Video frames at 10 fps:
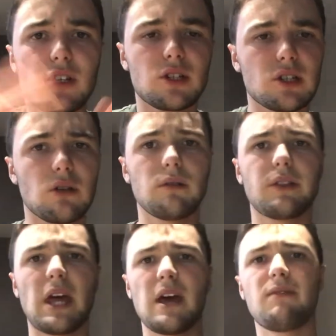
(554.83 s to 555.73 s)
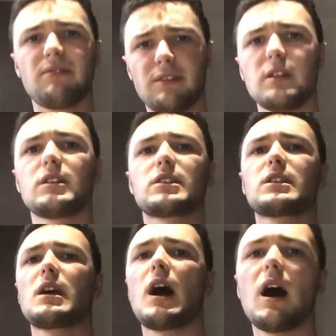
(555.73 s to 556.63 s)
just sold their
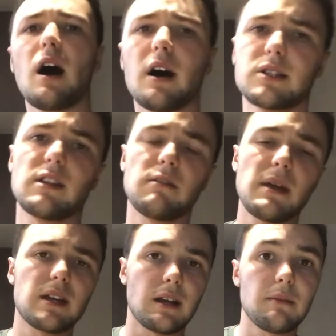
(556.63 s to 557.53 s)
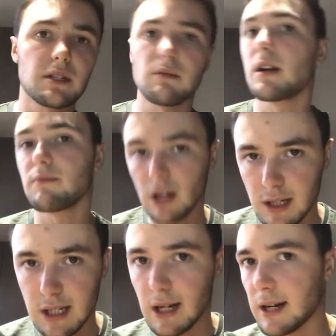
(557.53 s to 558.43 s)
first car, so they're making a limited run of
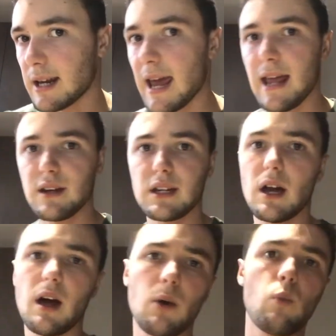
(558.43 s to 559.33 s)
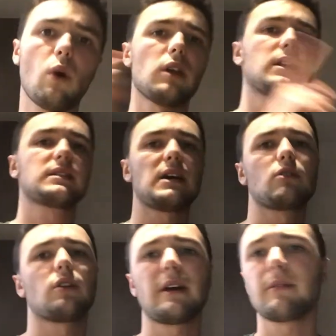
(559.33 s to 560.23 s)
99, and car one has
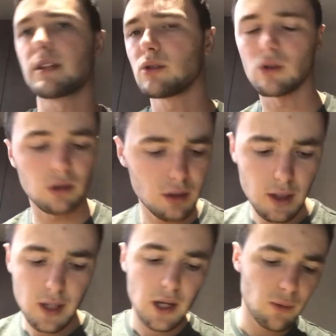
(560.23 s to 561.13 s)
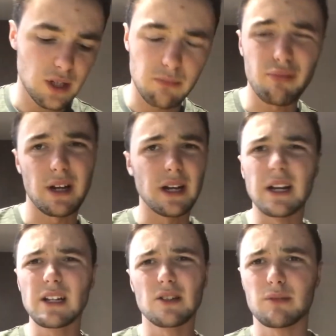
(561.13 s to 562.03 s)
now gone out the door, which is brilliant, and
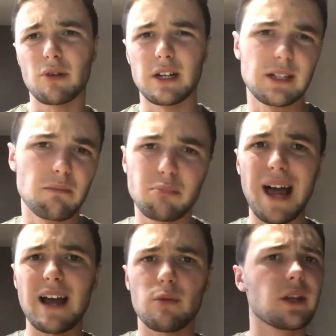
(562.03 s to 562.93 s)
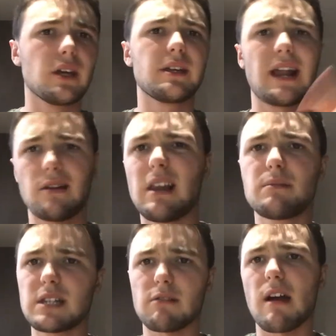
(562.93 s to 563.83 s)
it looks brilliant. It's in black with a yellow
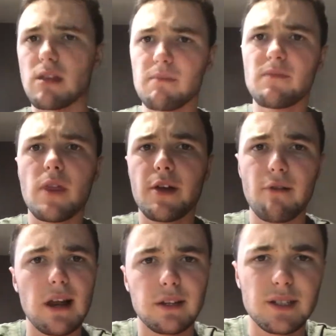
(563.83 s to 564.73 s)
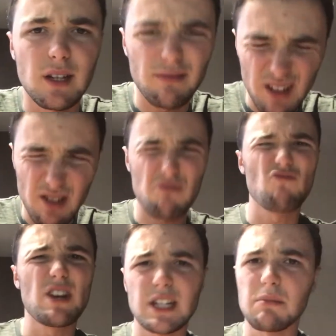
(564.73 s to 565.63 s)
lipstick around the grille and stuff.
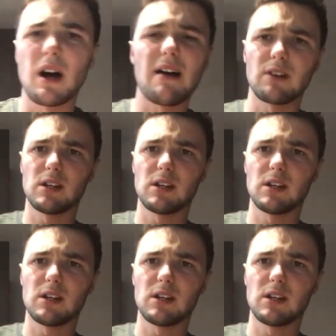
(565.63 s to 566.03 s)
Really smart. Have a